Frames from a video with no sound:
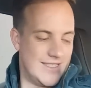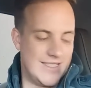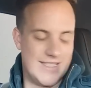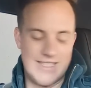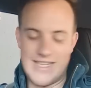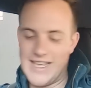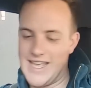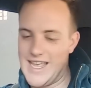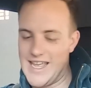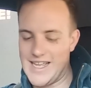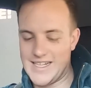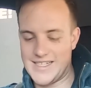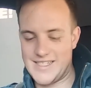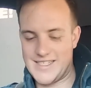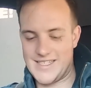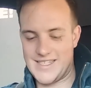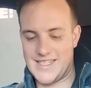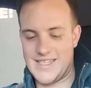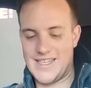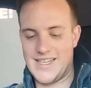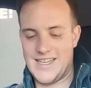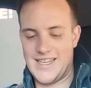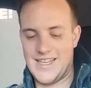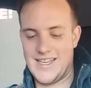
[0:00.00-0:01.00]

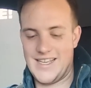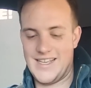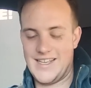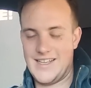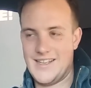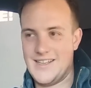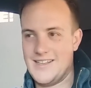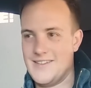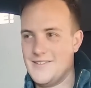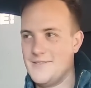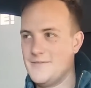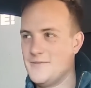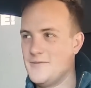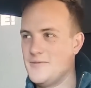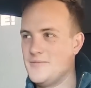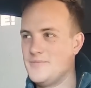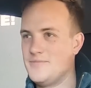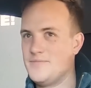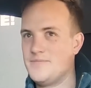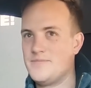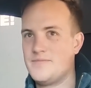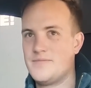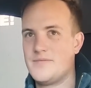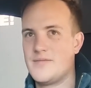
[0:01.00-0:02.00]
Yes!
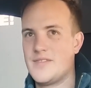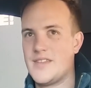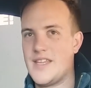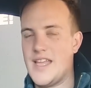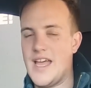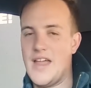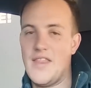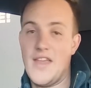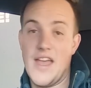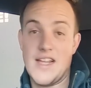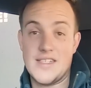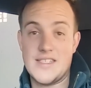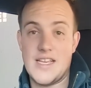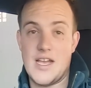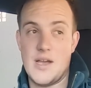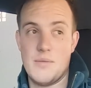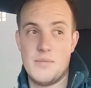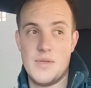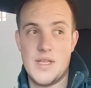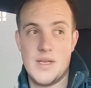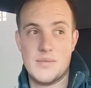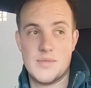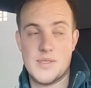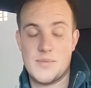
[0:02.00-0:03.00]
Now that's how
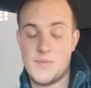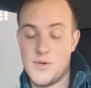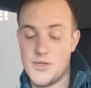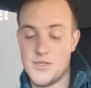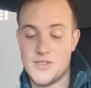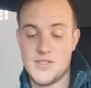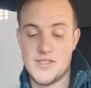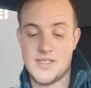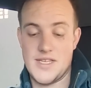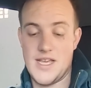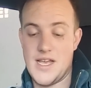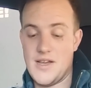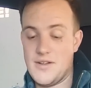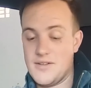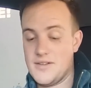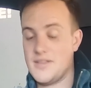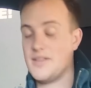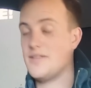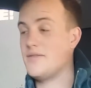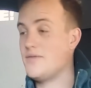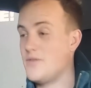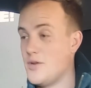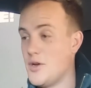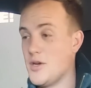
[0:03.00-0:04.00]
BM's supposed to
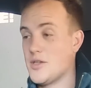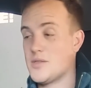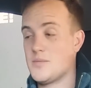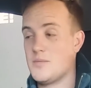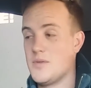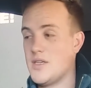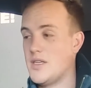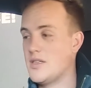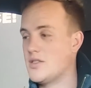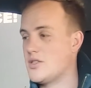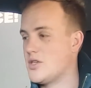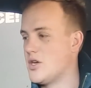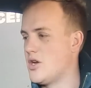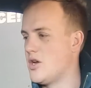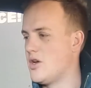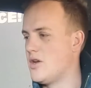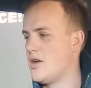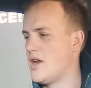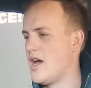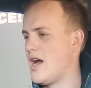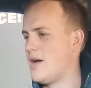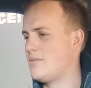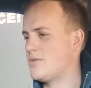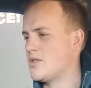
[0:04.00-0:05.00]
sound, if you ask me. So
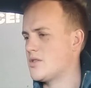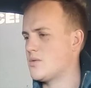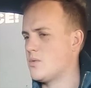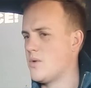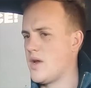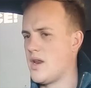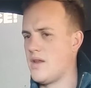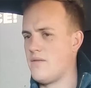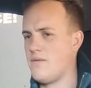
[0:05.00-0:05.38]
now I'm just waiting